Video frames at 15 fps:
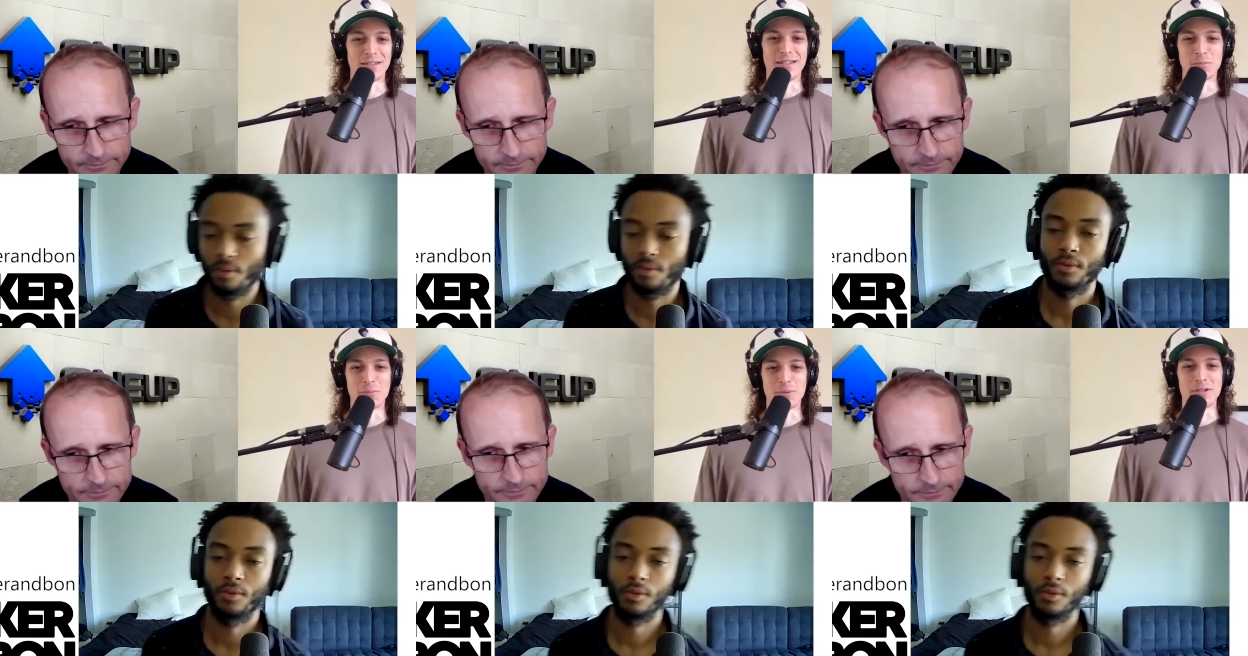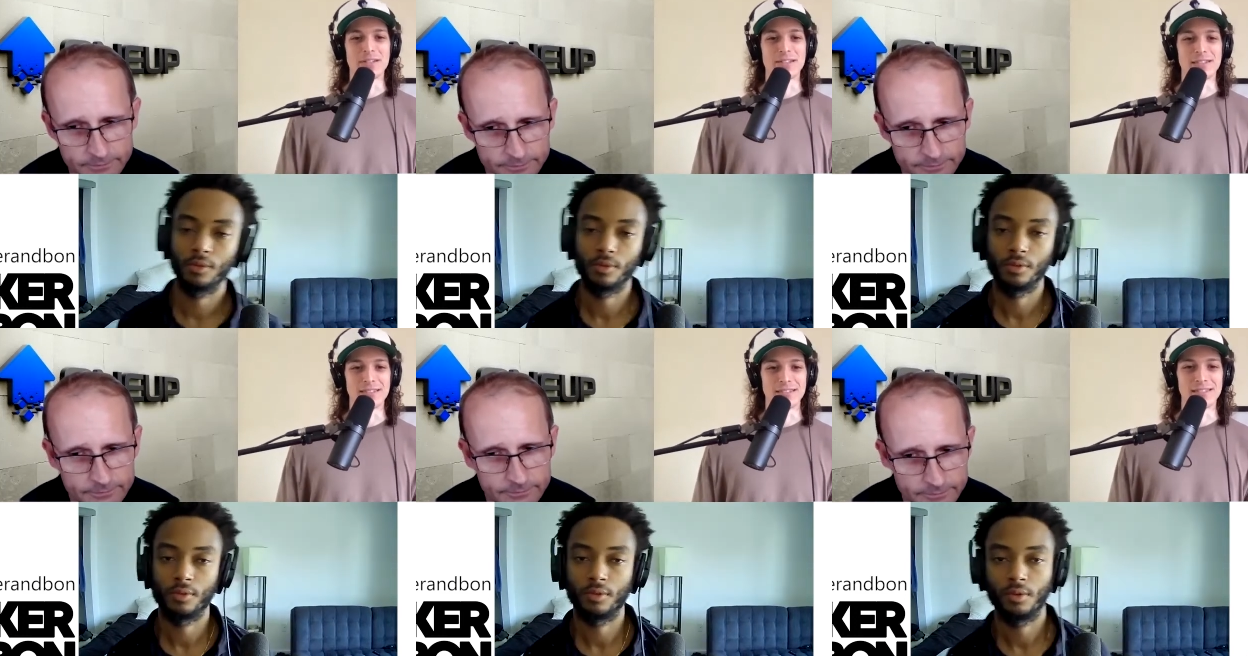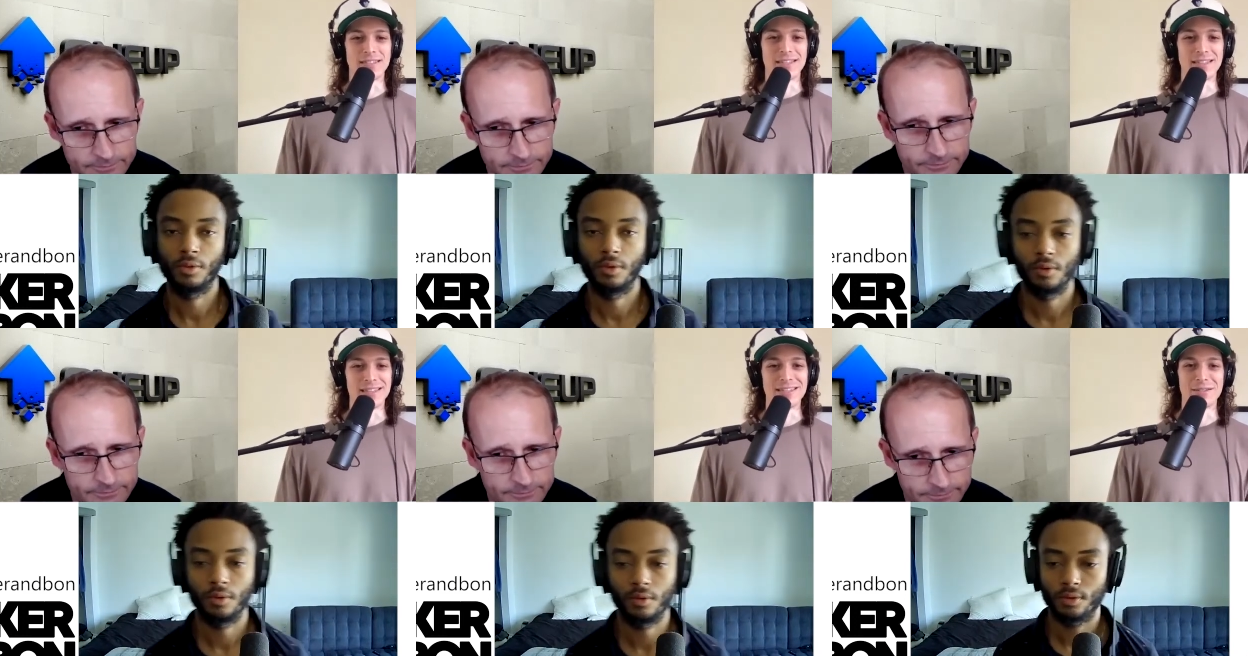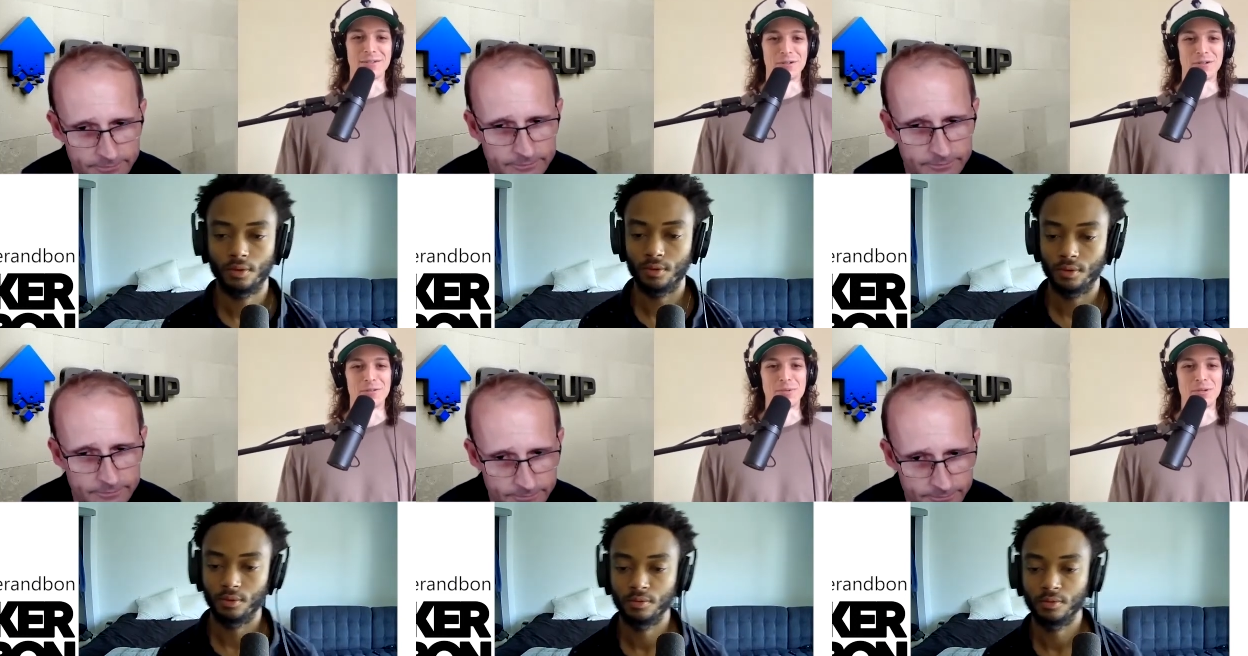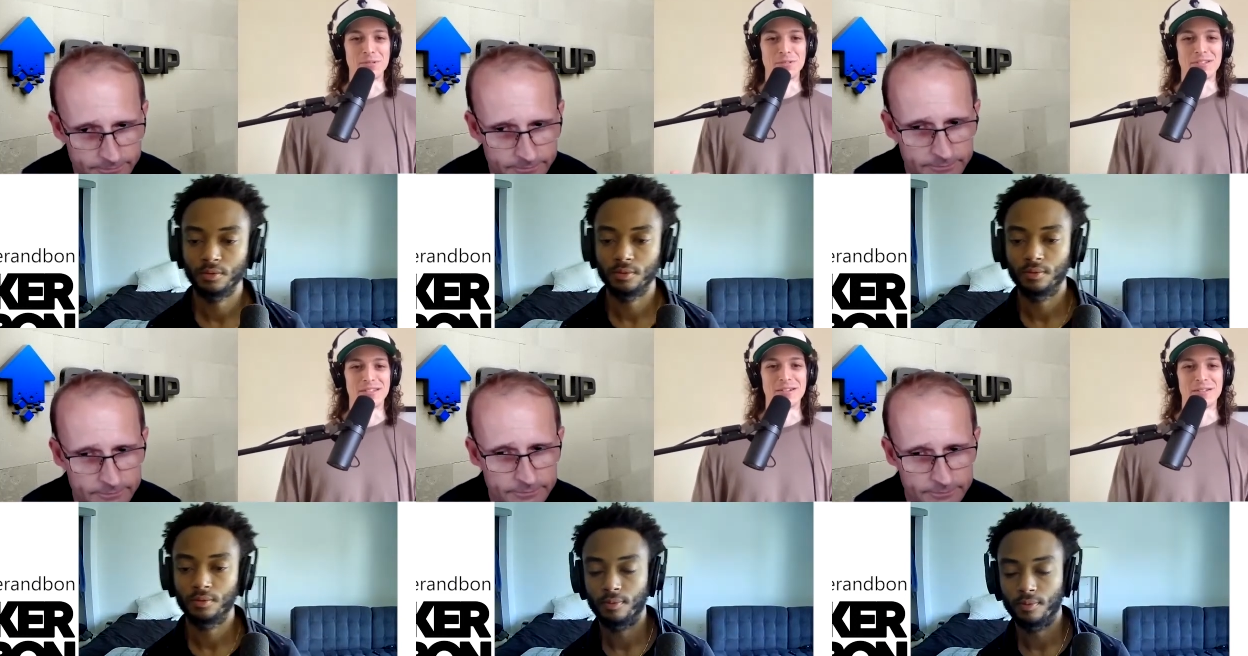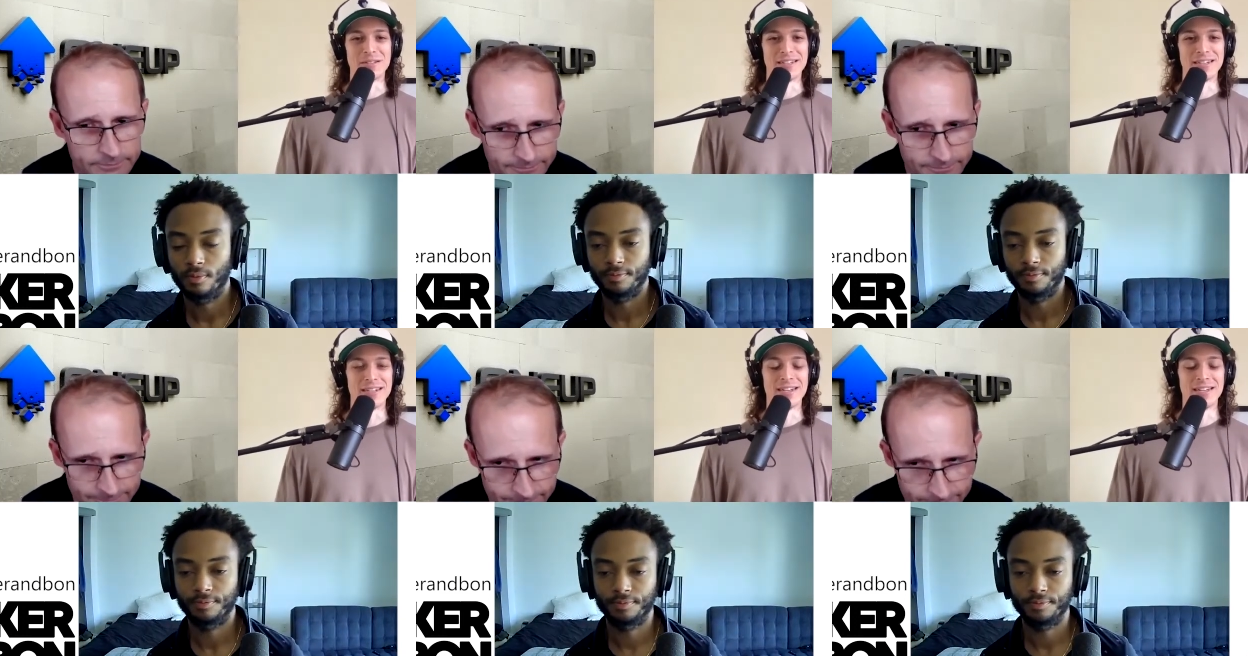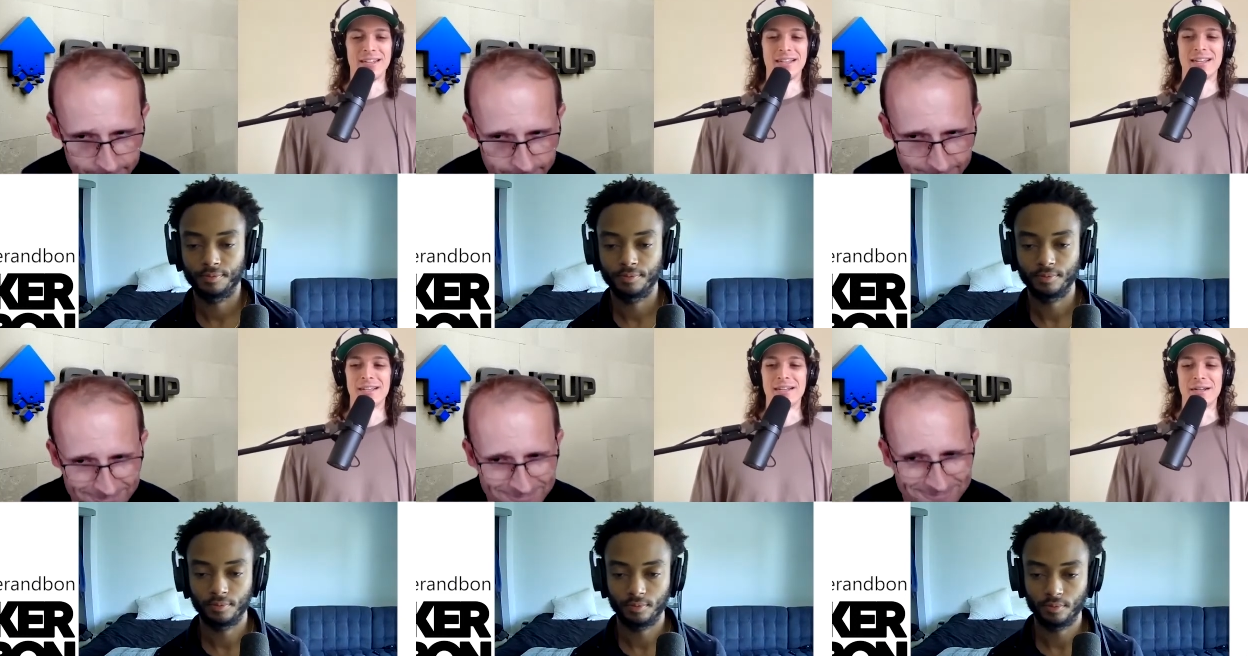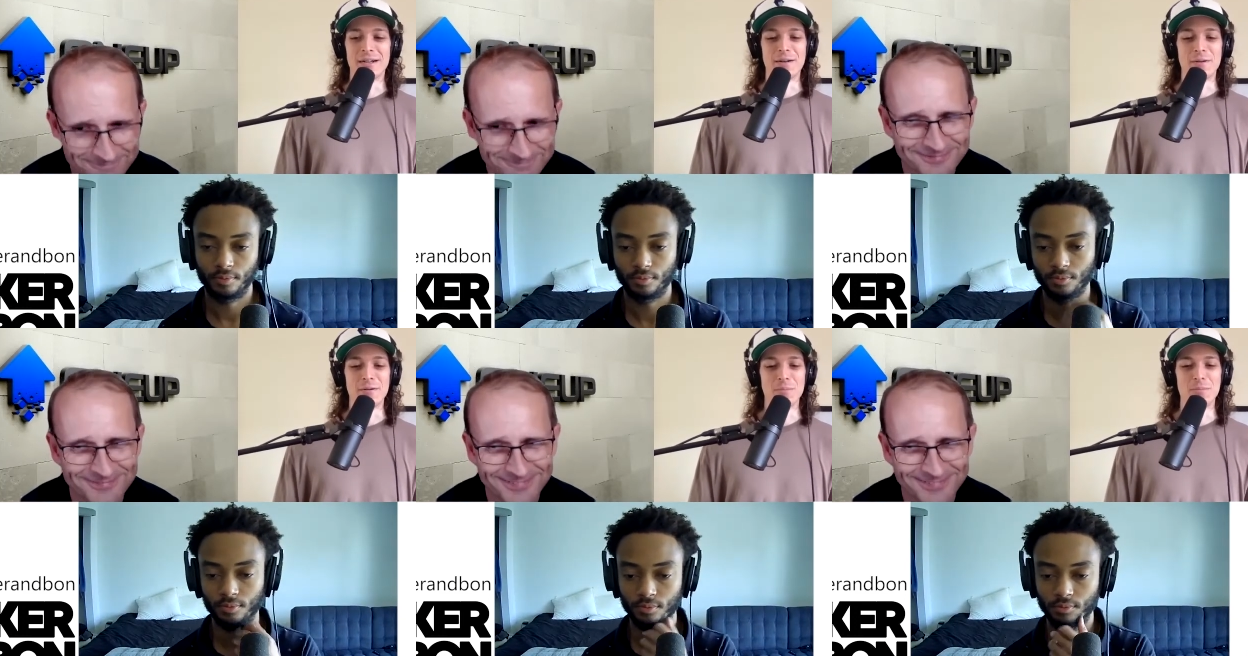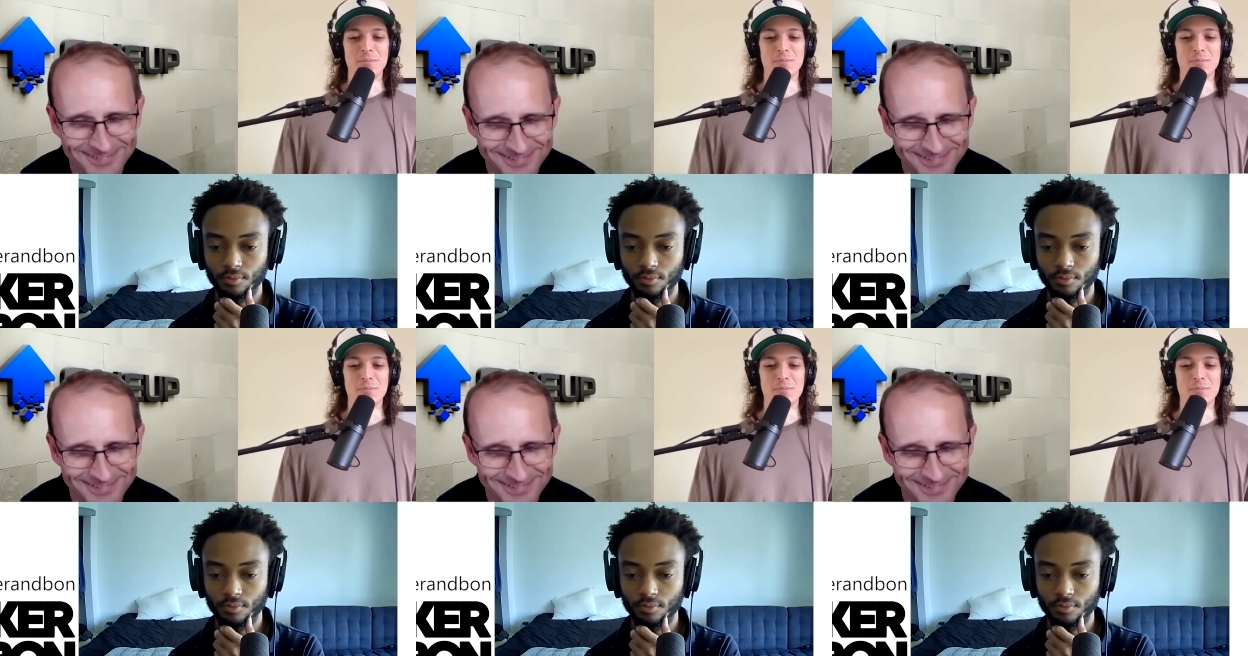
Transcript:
Speaker 1: experiences that are posted on there. Um,